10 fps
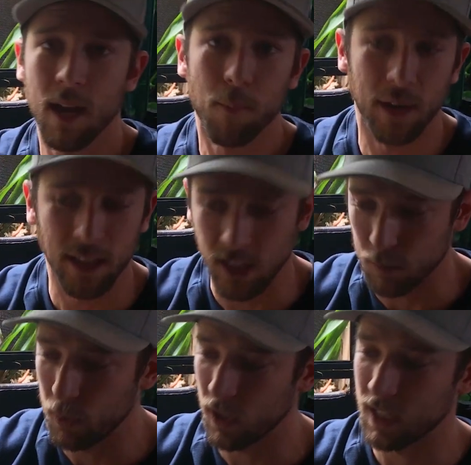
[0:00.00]
But in this
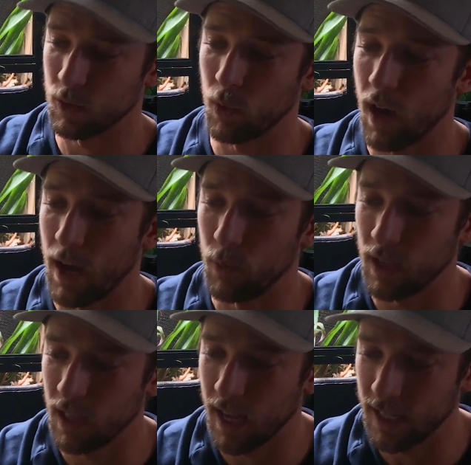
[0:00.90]
book is where I
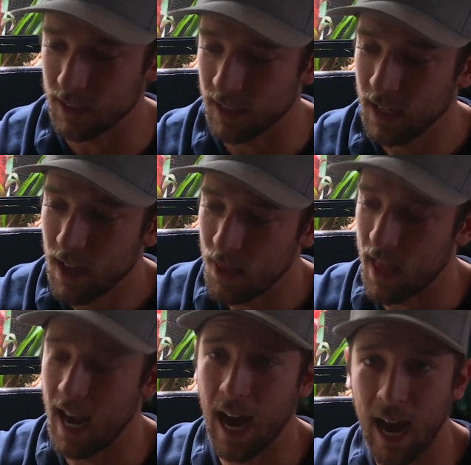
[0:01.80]
realized
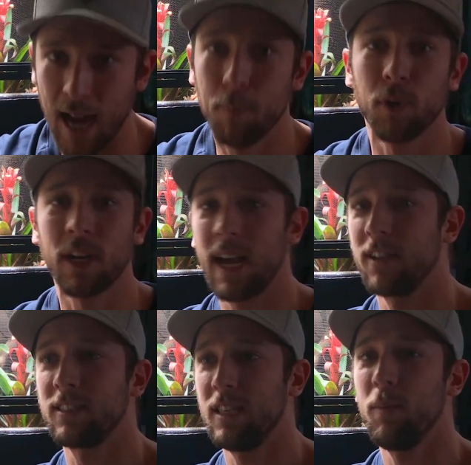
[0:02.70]
that
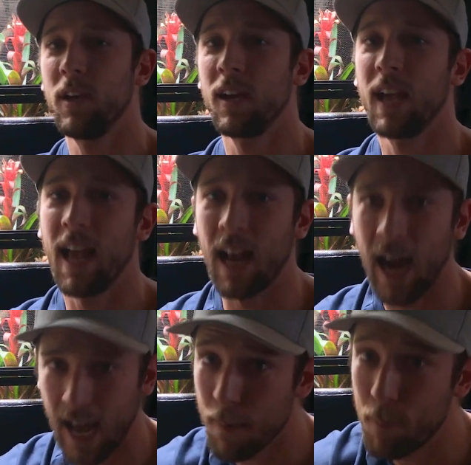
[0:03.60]
hypercalcemia and
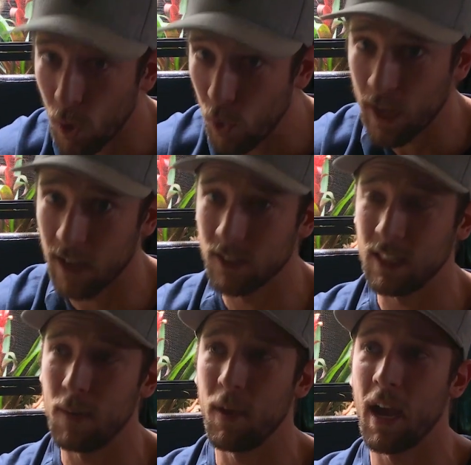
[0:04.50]

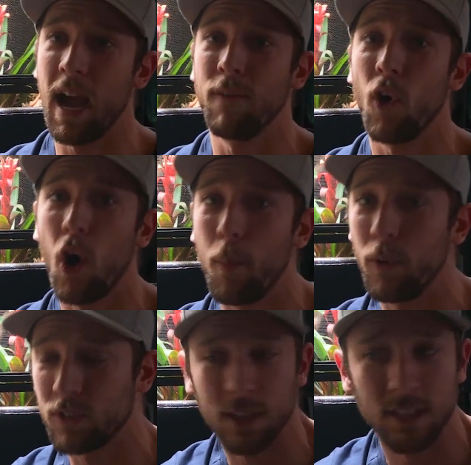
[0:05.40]
hypocalcemia have
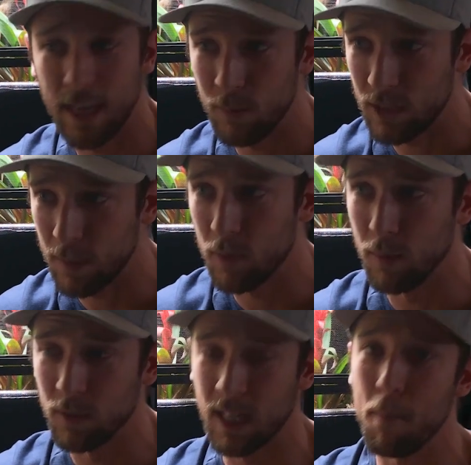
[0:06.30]
almost the same
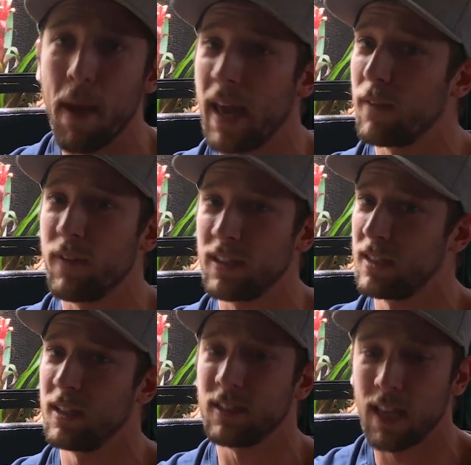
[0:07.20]
symptoms. They manifest
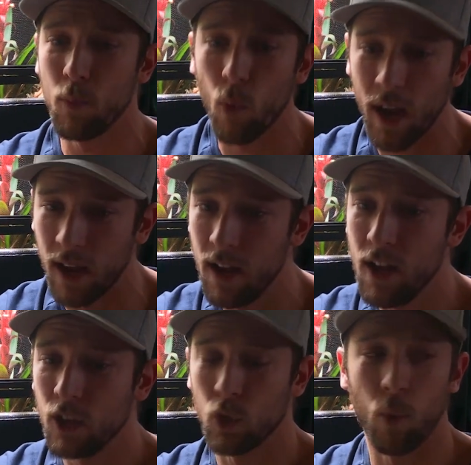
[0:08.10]
in the same way.
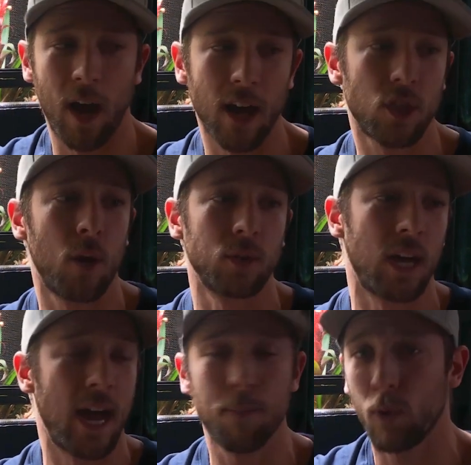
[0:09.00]
So what I thought was
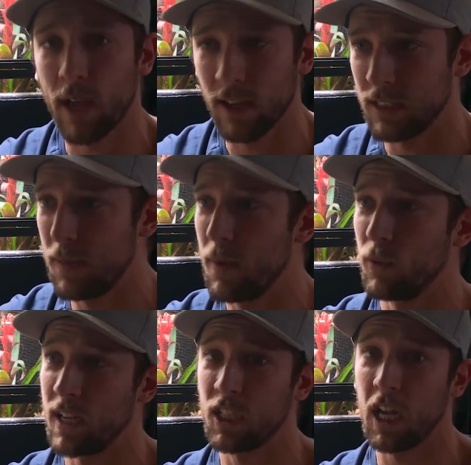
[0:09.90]
hypocalcemia
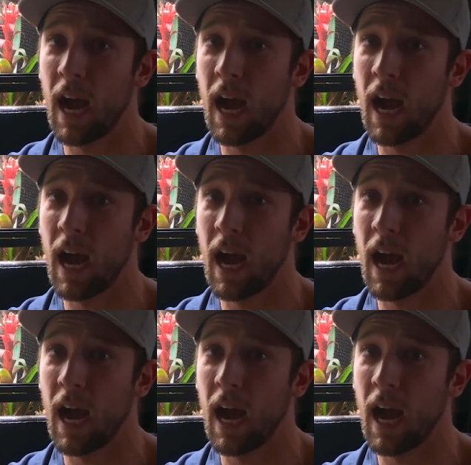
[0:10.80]
was actually